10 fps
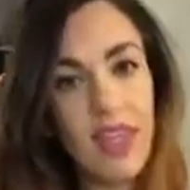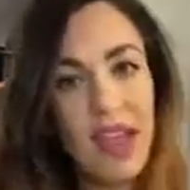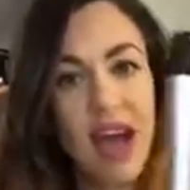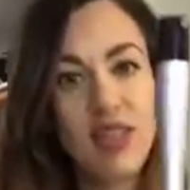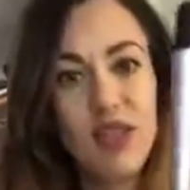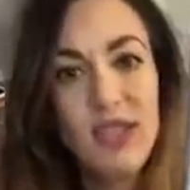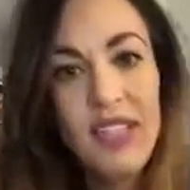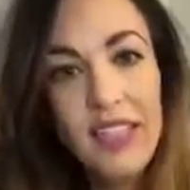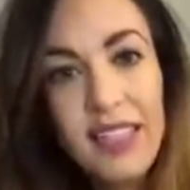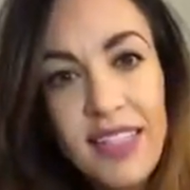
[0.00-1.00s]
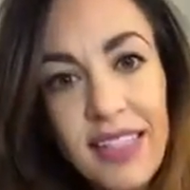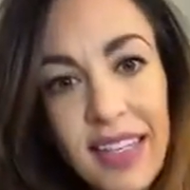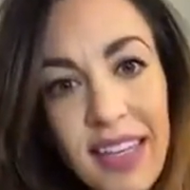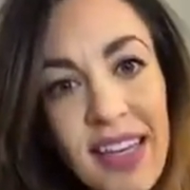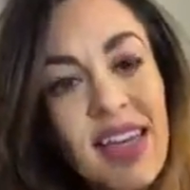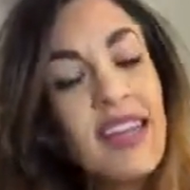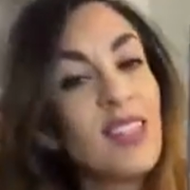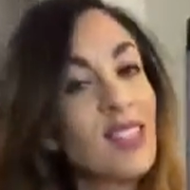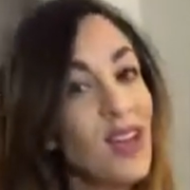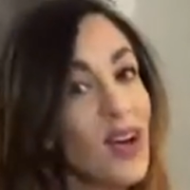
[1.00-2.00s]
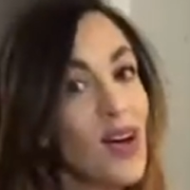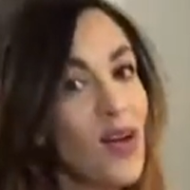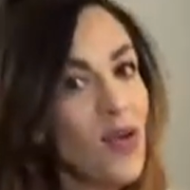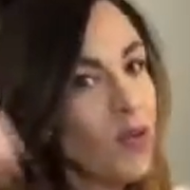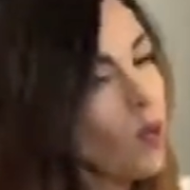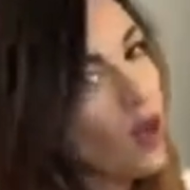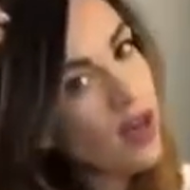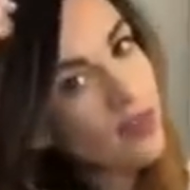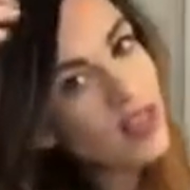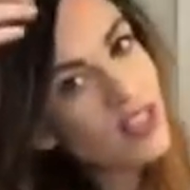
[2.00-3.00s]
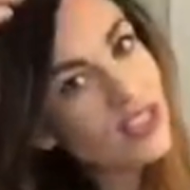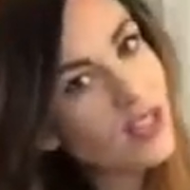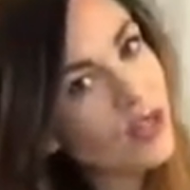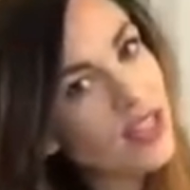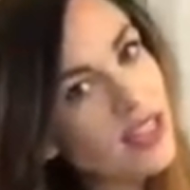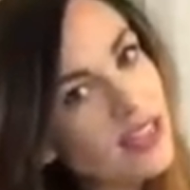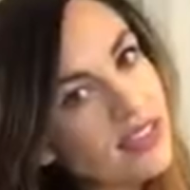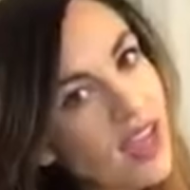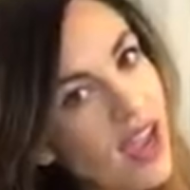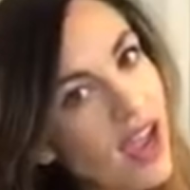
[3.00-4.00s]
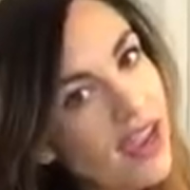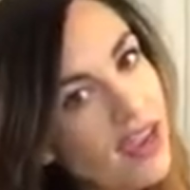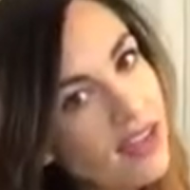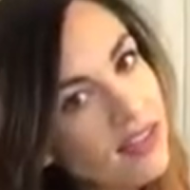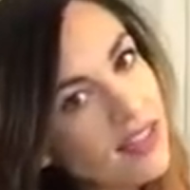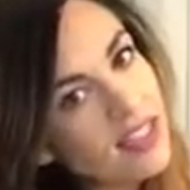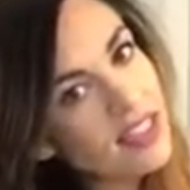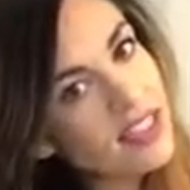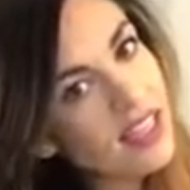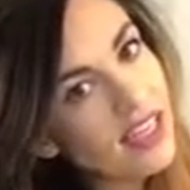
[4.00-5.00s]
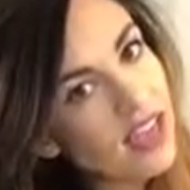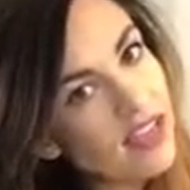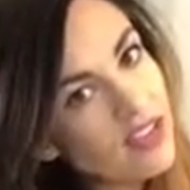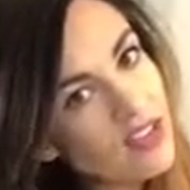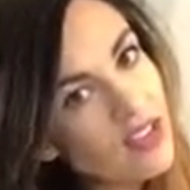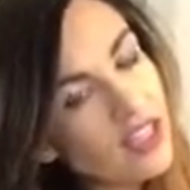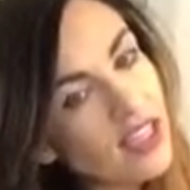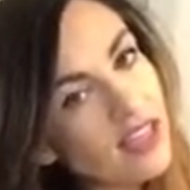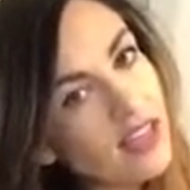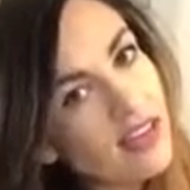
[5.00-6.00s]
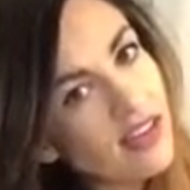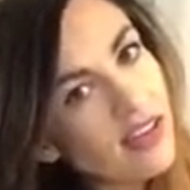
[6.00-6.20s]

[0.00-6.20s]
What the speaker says: yeah, do you see this? So what I'm gonna do is I like to get kind of just like